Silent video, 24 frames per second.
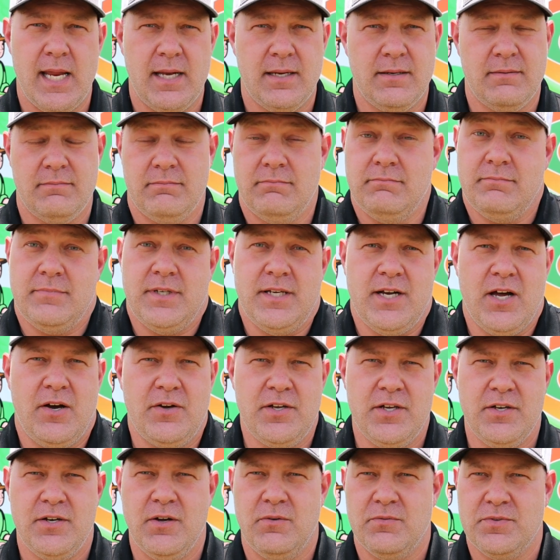and you know,
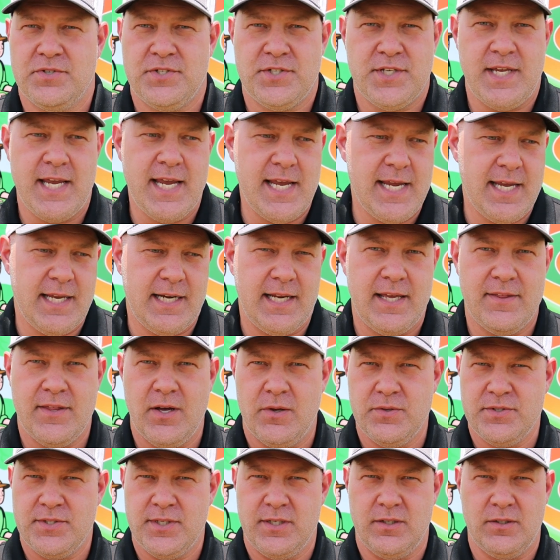you don't see any of
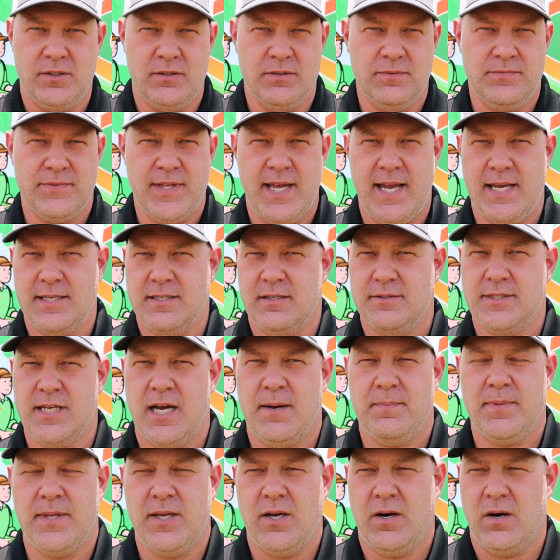those little things on
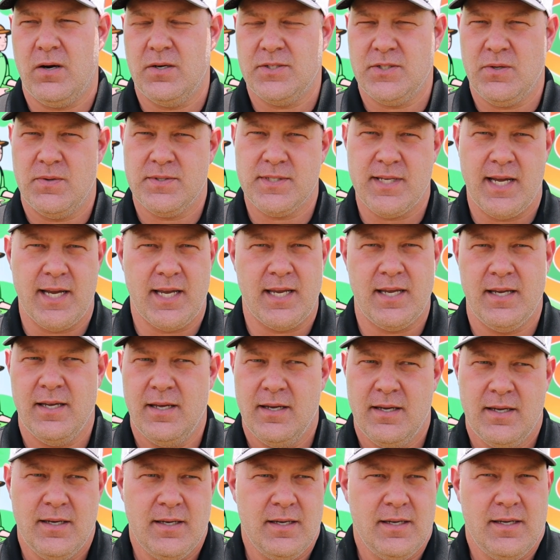top of the yard. So it's like,
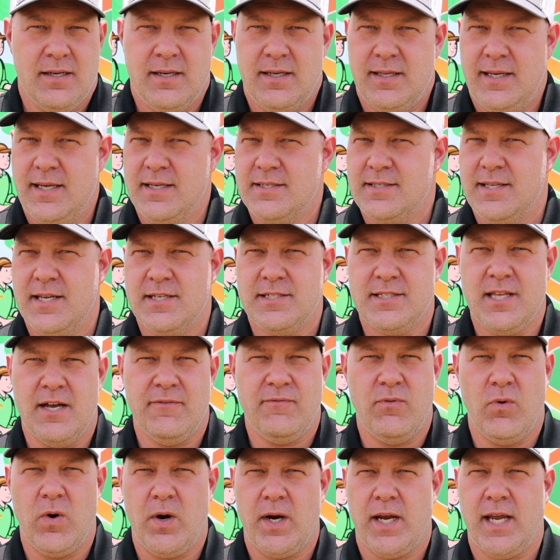is this
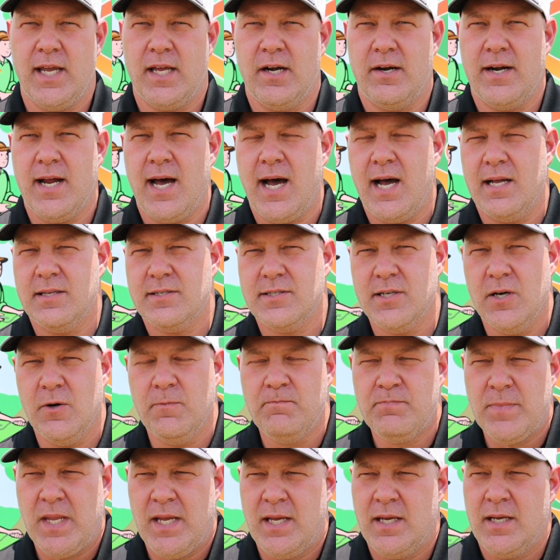stuff working or not?
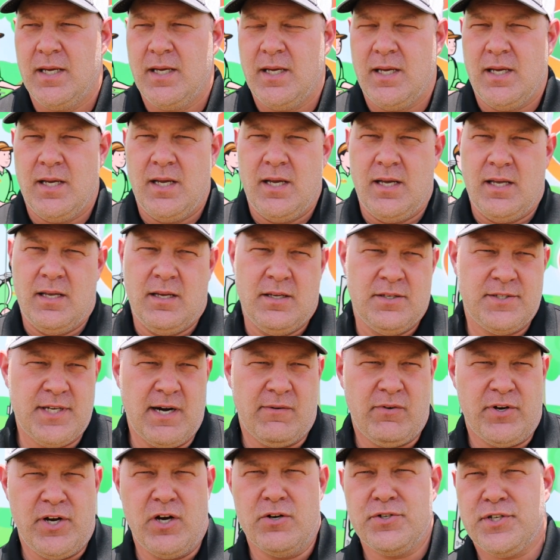So
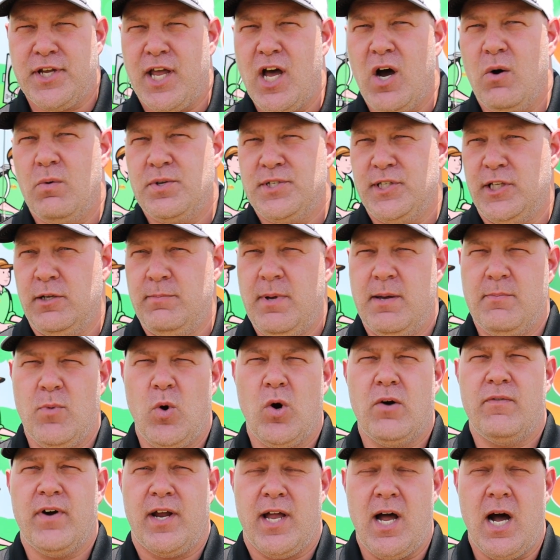several years ago, it was a little bit
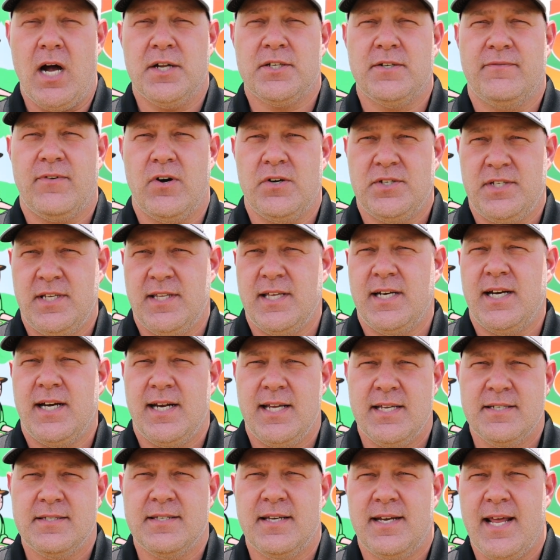more of a controversy than it
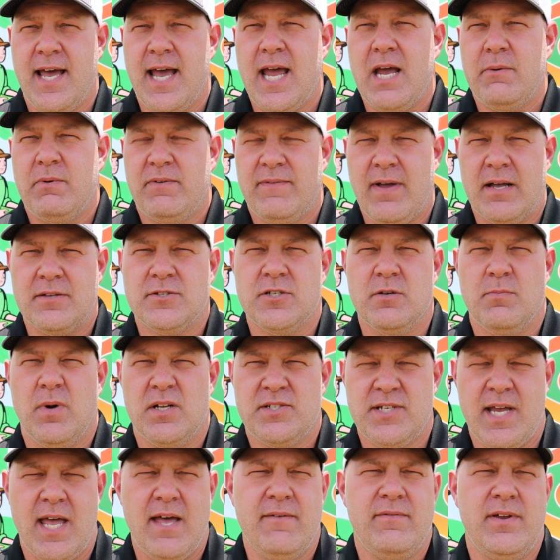is today. We've got so
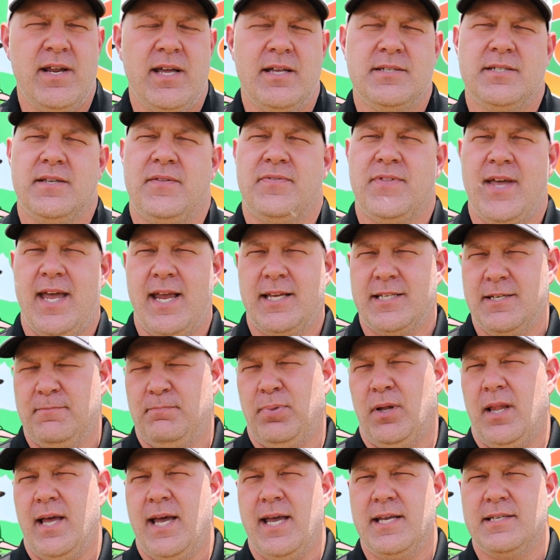much evidence and things in
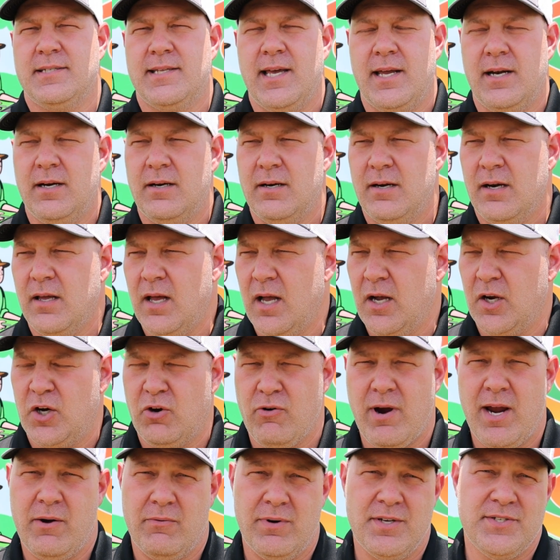place that are
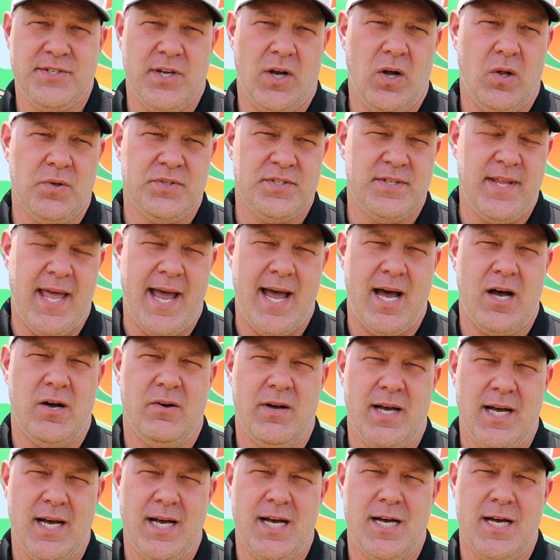great results now.